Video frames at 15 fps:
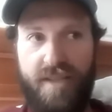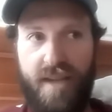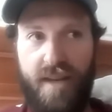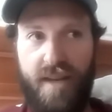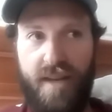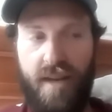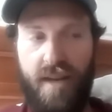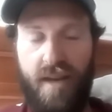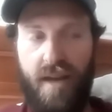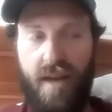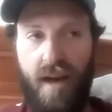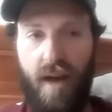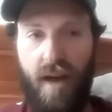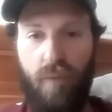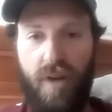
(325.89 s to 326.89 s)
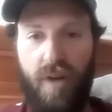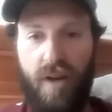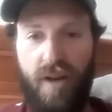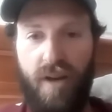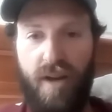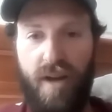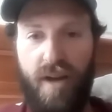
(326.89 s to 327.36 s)
And I went
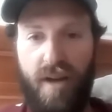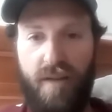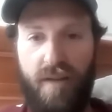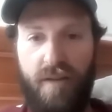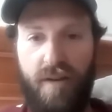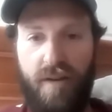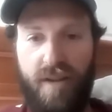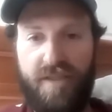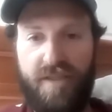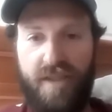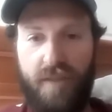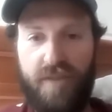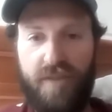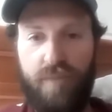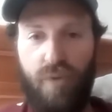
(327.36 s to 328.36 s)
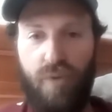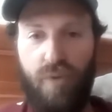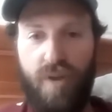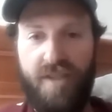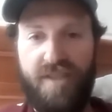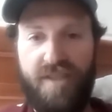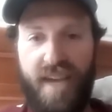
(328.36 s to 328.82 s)
on a, a
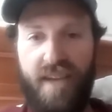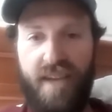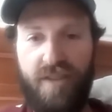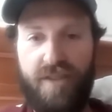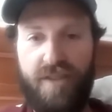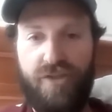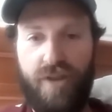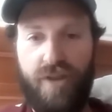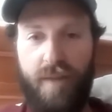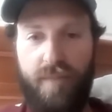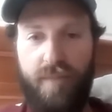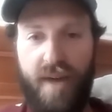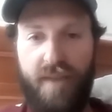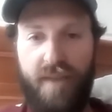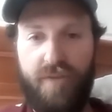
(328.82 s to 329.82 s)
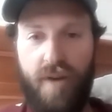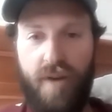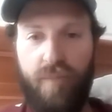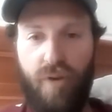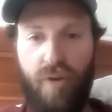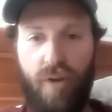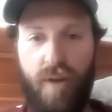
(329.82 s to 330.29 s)
self-supported cycling trip after I
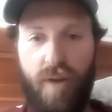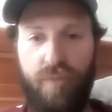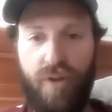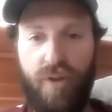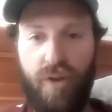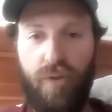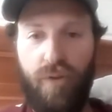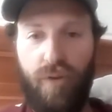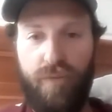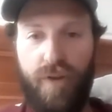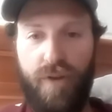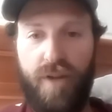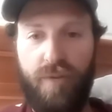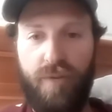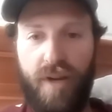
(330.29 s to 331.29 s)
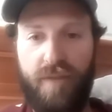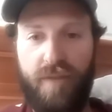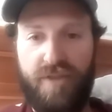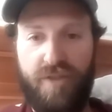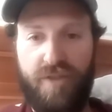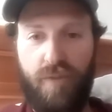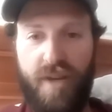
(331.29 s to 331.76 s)
broke up with a girlfriend when I
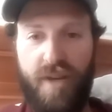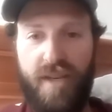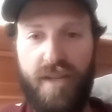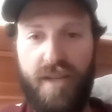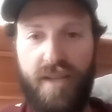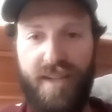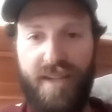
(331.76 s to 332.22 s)
was twenty,